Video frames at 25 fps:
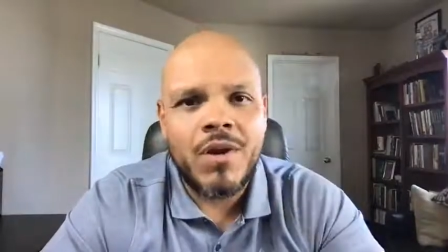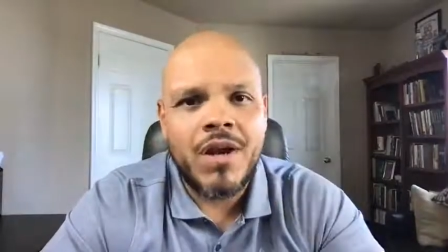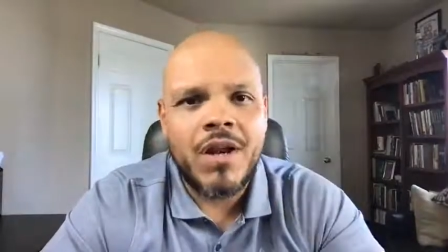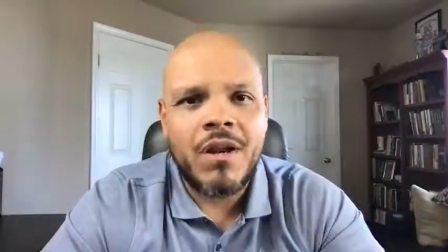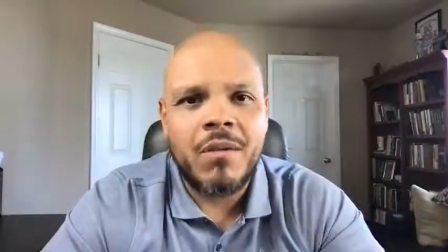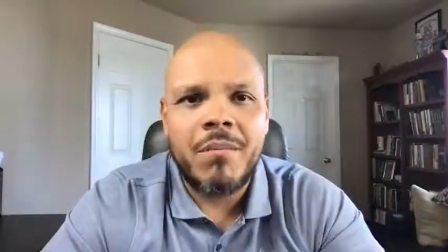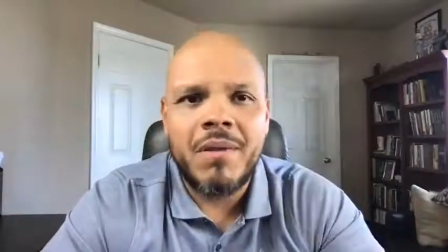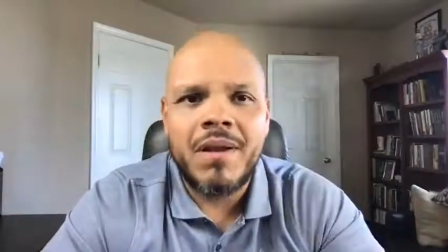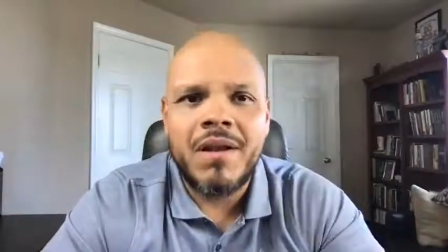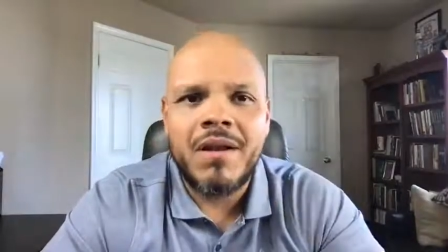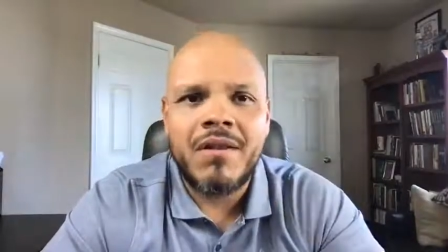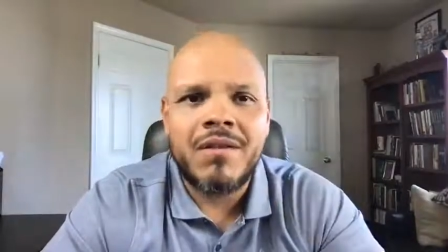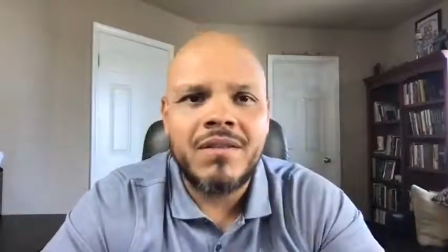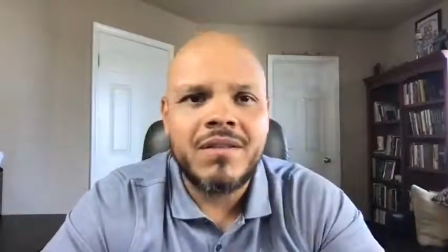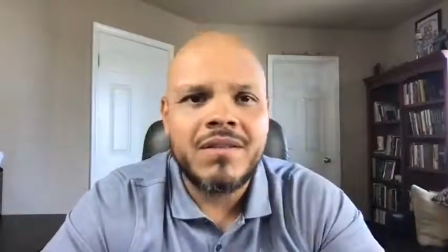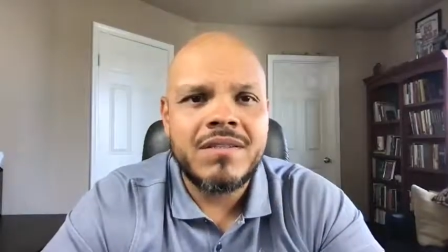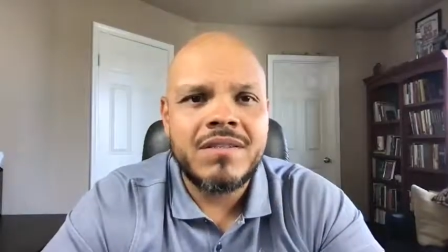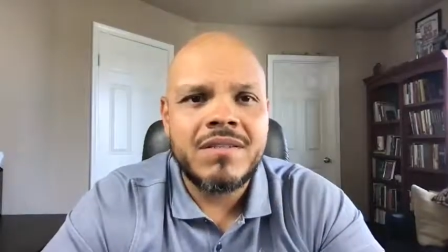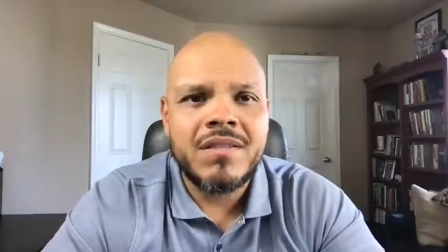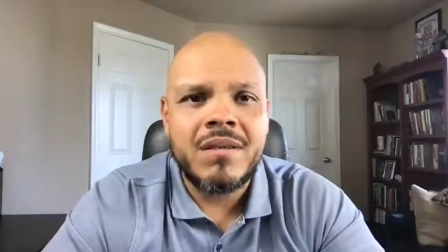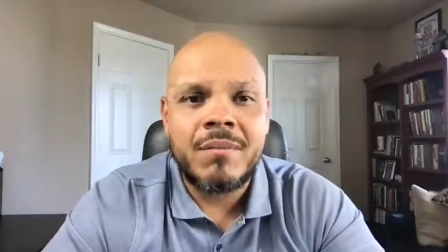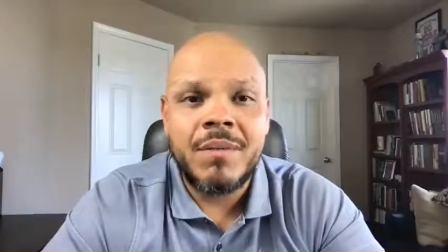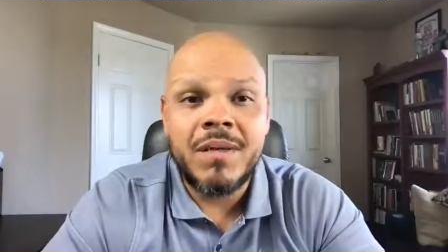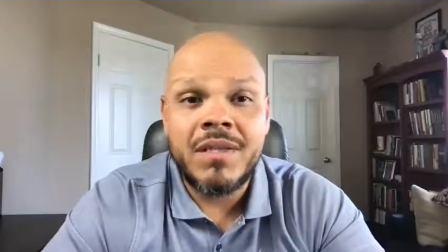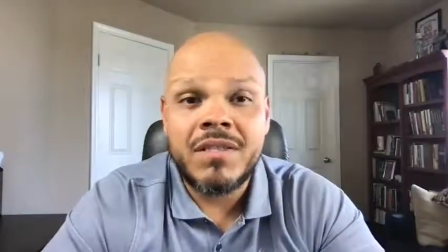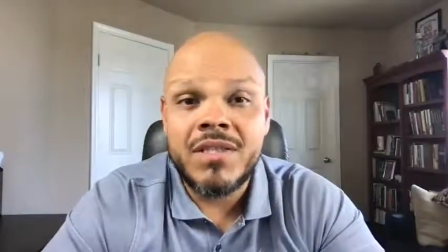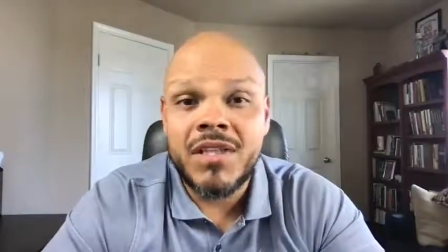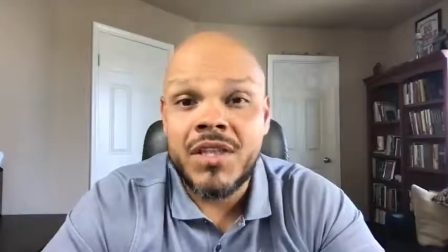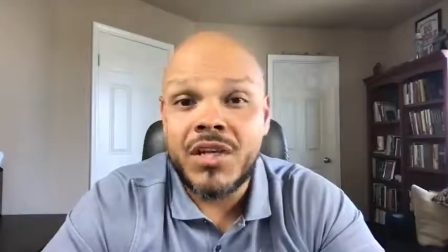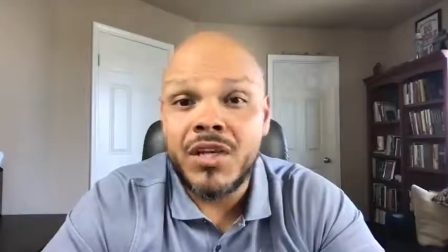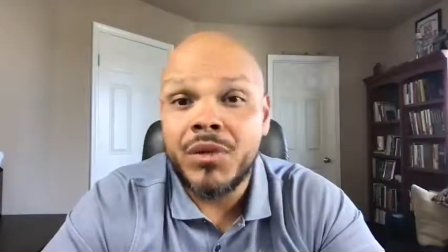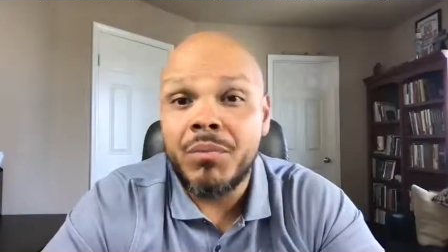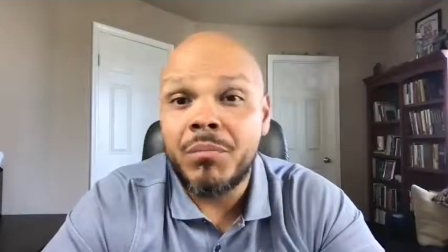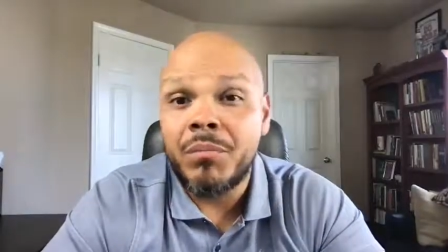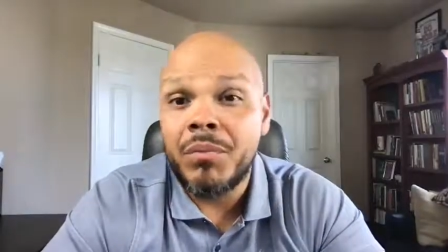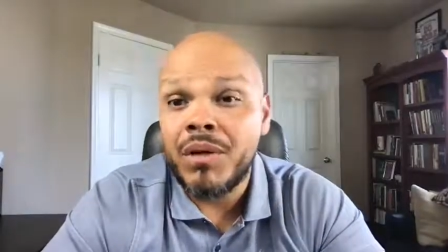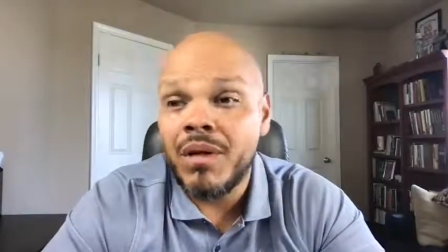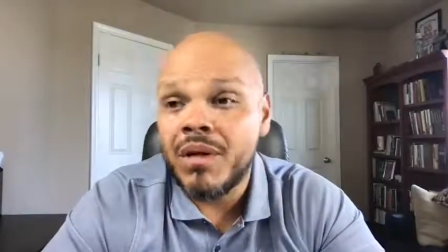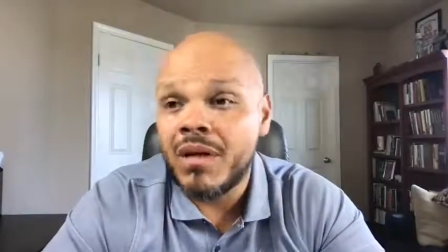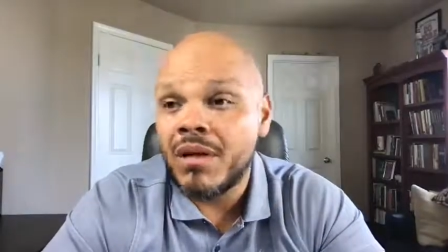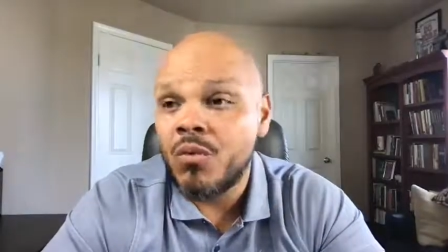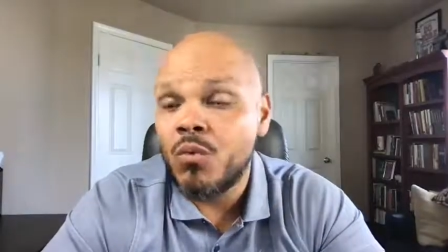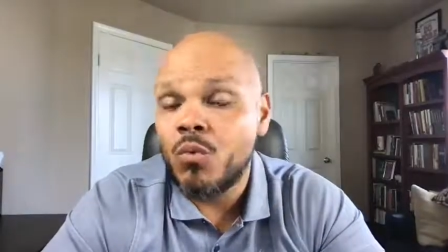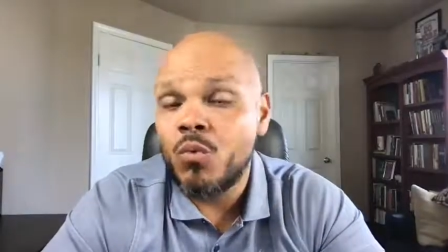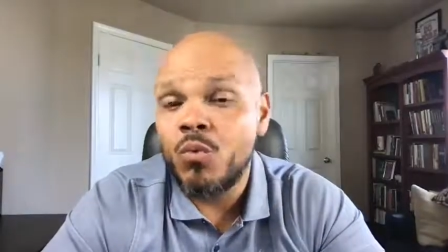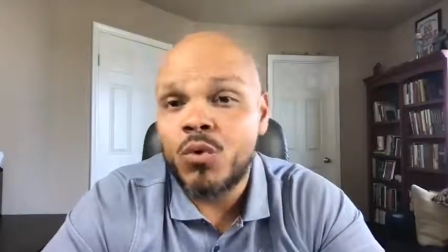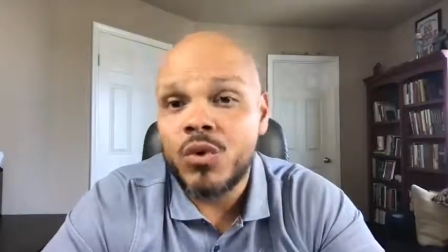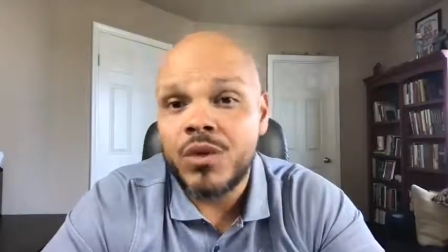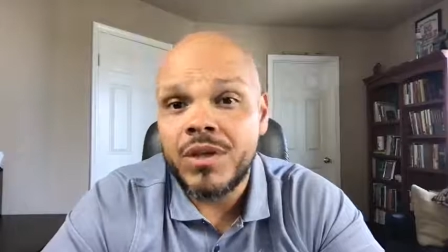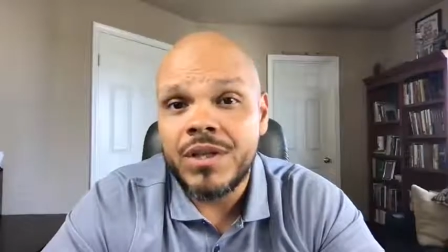recommend on this. I mean, it's a good book,
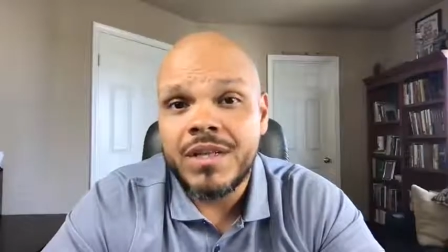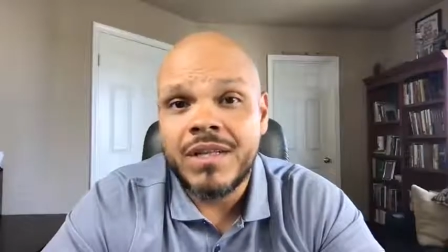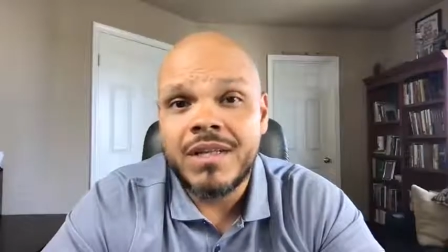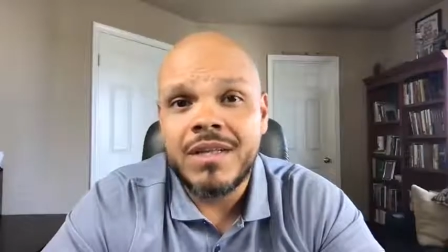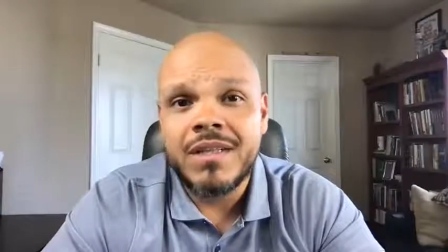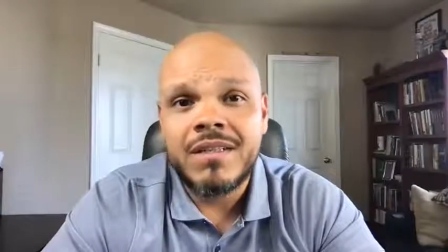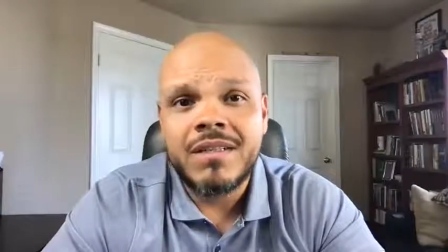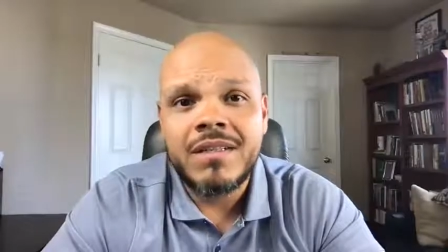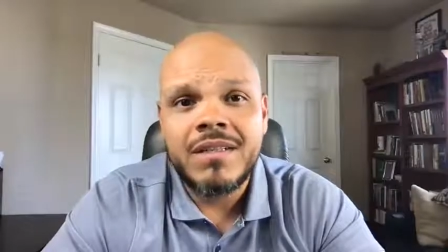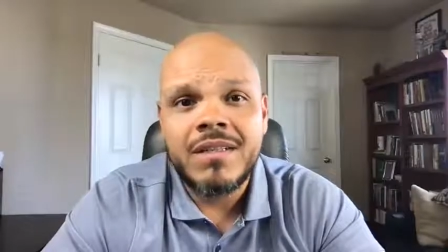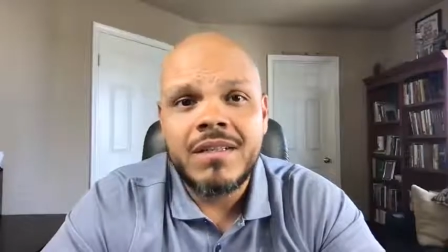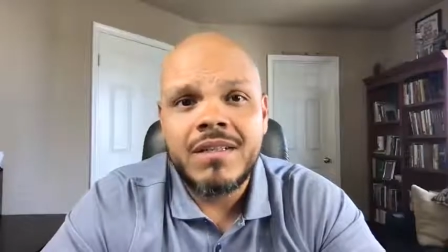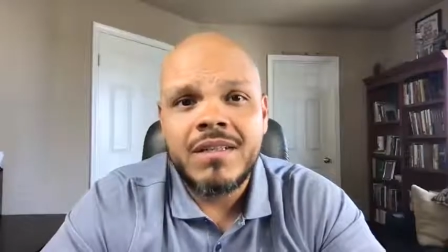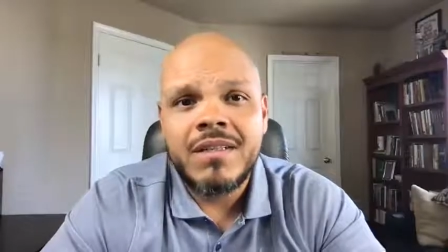really good.